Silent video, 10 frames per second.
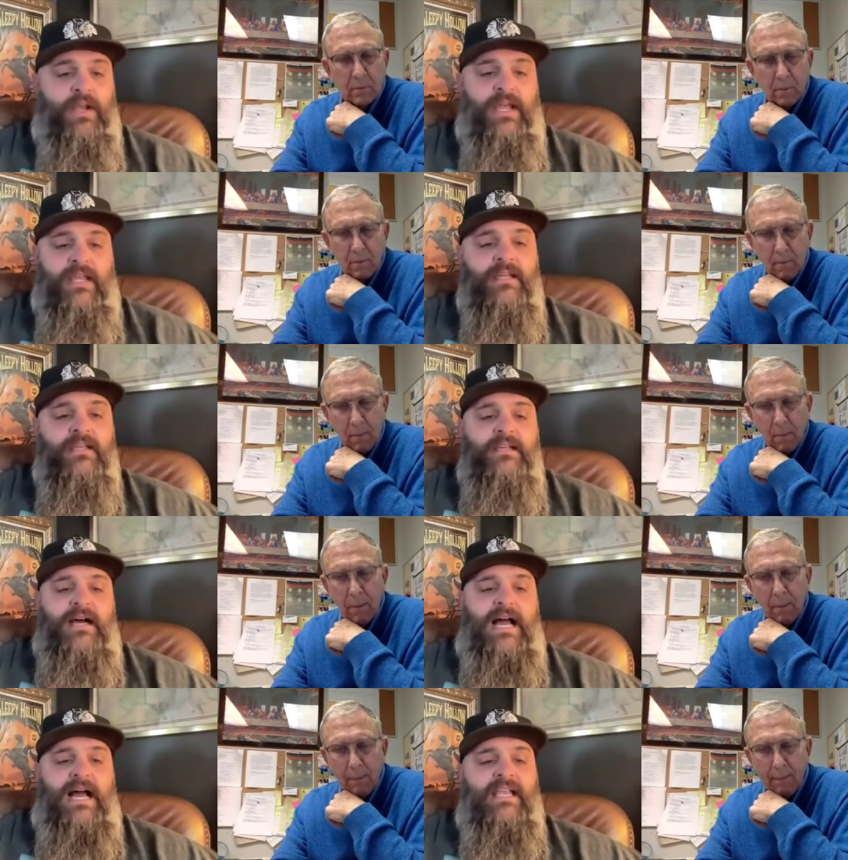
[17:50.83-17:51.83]
Speaker 1: pray
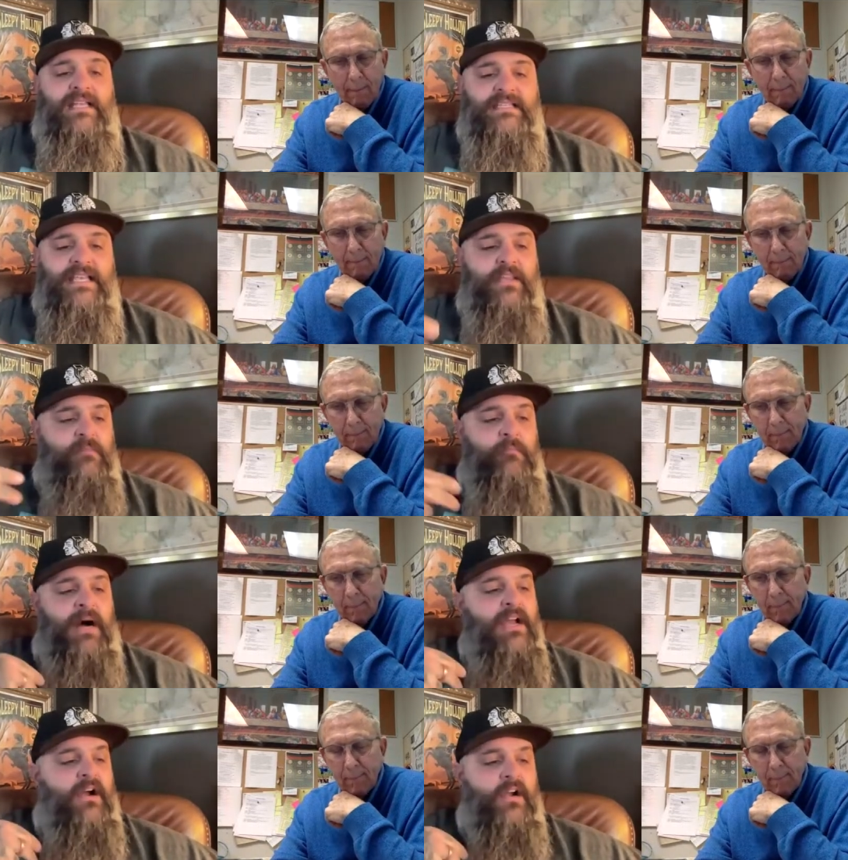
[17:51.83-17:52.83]
I could say that
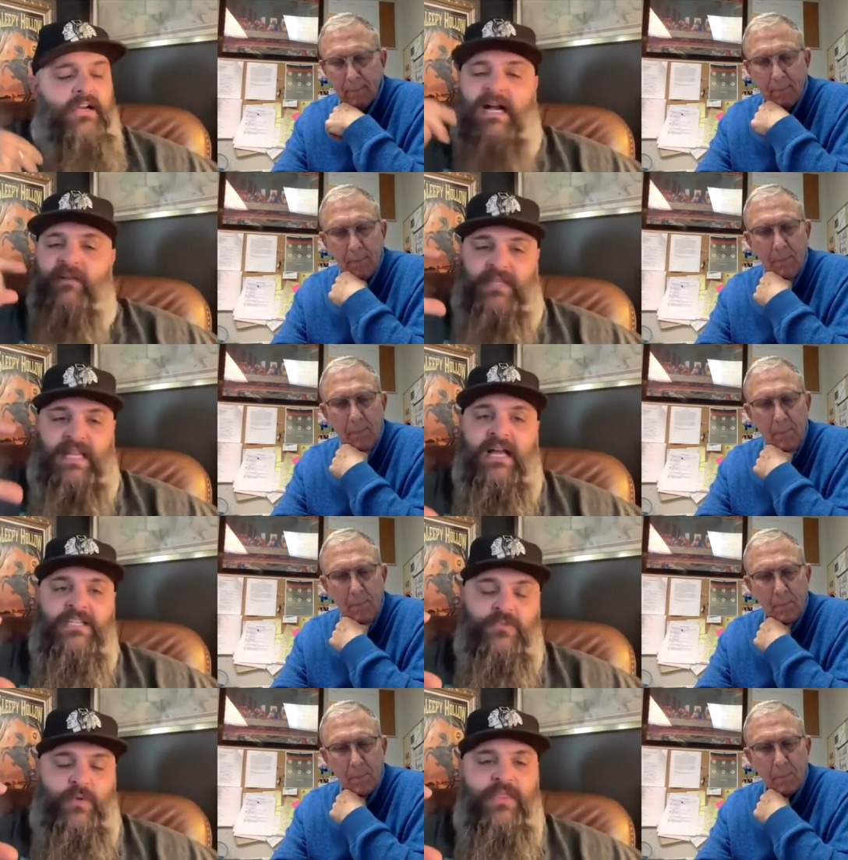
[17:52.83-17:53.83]
my heart kind of
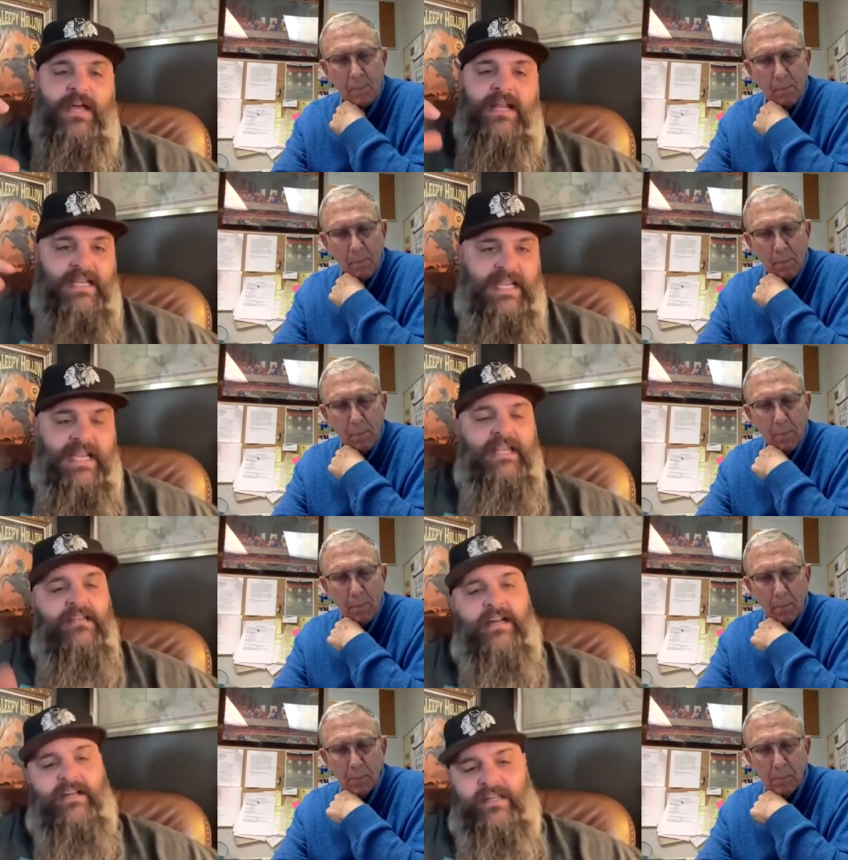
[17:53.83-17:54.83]
aligns with that. I get
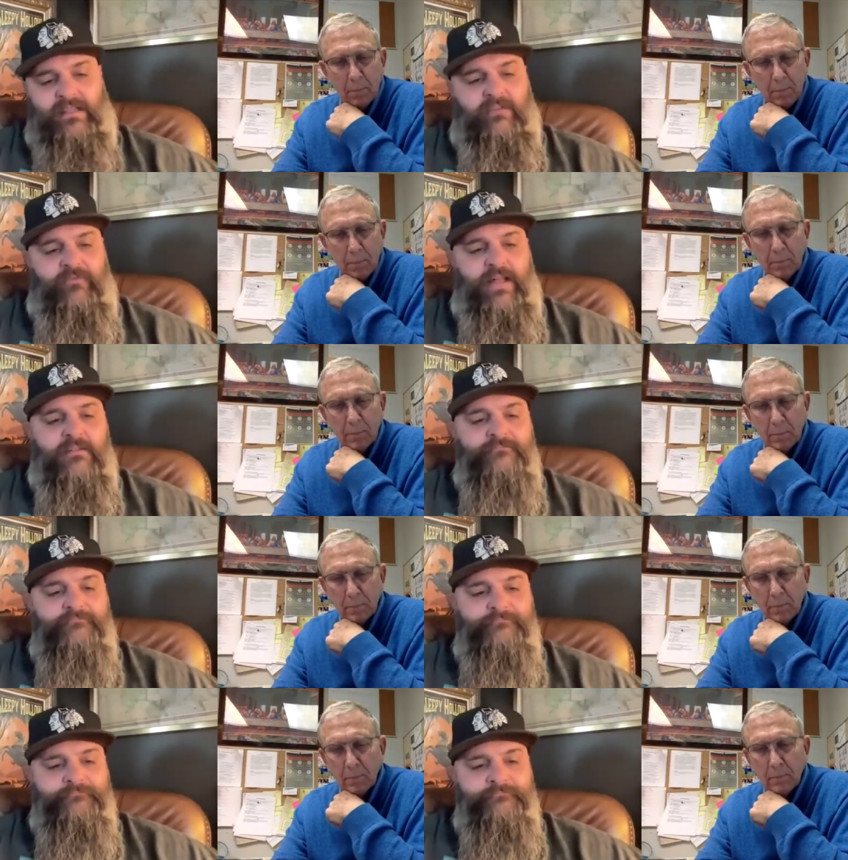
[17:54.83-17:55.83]
it. I, I love that.
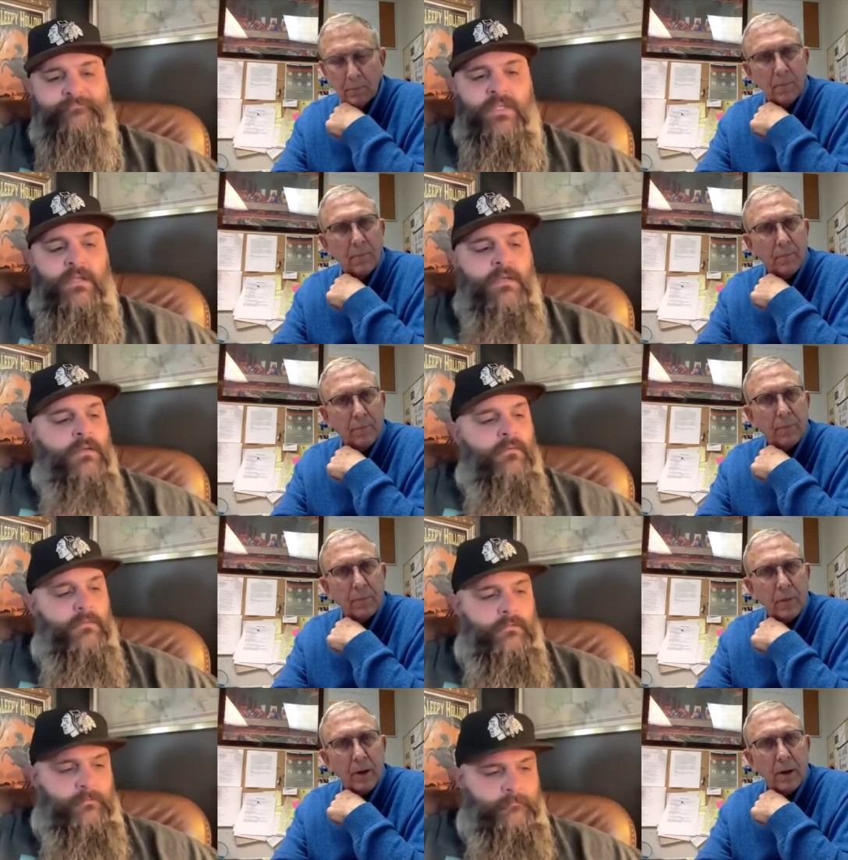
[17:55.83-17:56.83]

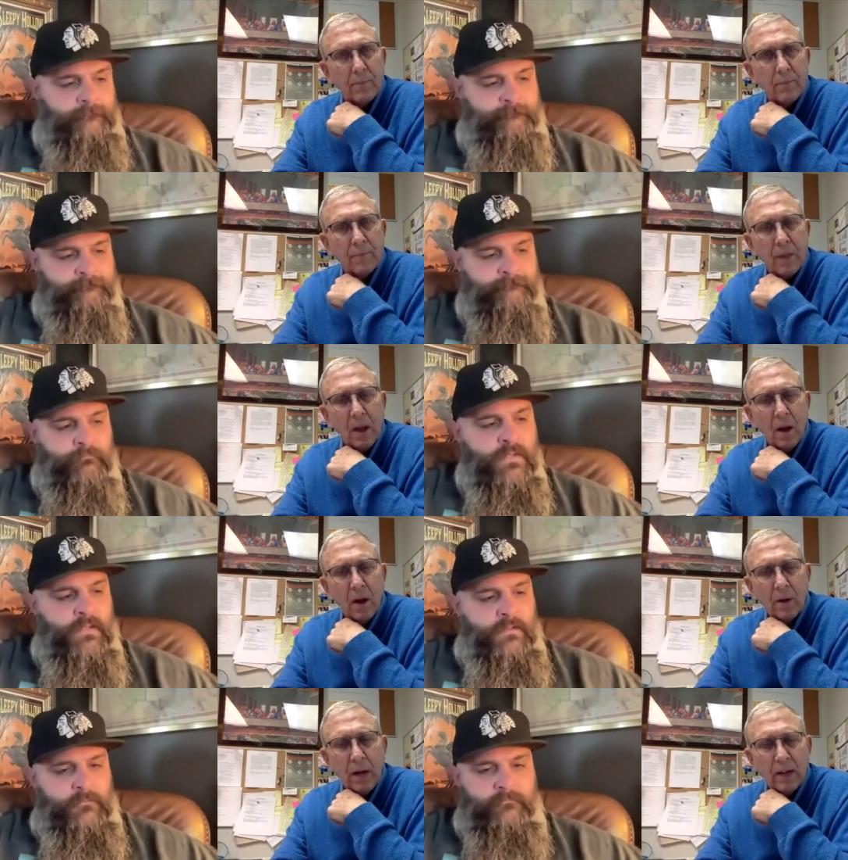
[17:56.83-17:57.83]
Speaker 2: Yeah.
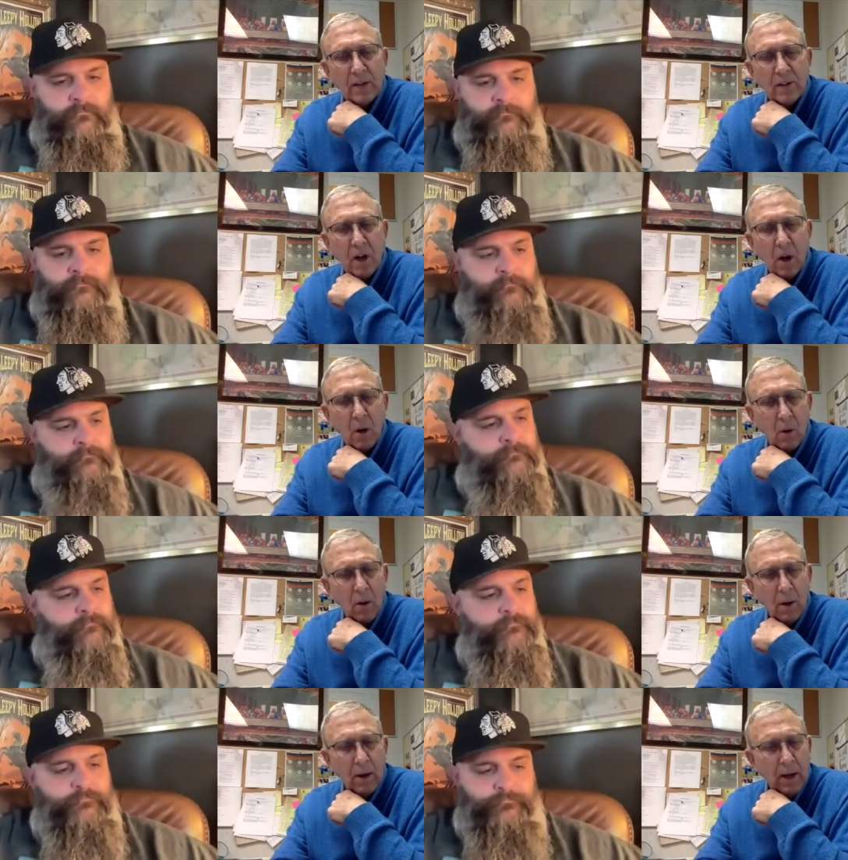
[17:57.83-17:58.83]
Okay. So
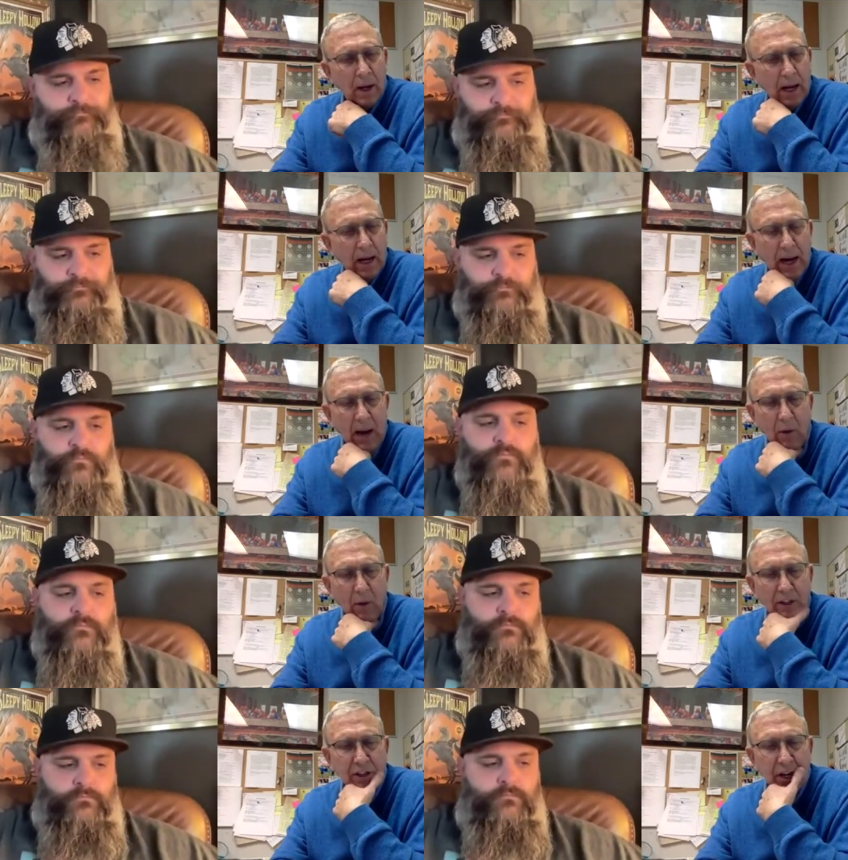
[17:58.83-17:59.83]
uh, I
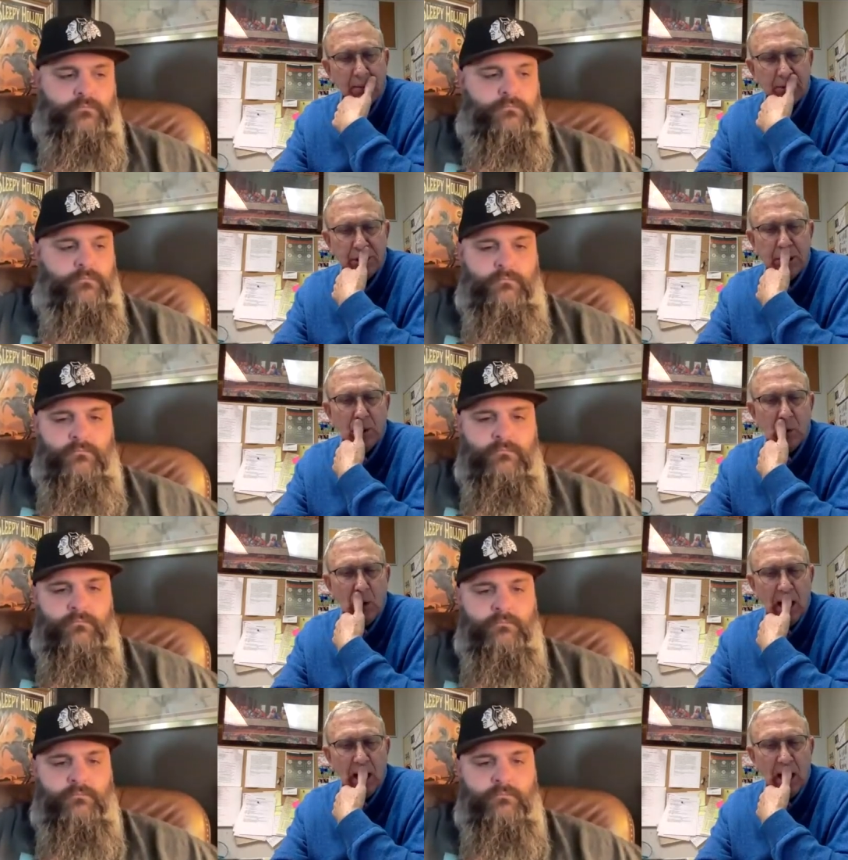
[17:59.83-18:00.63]
want to jump to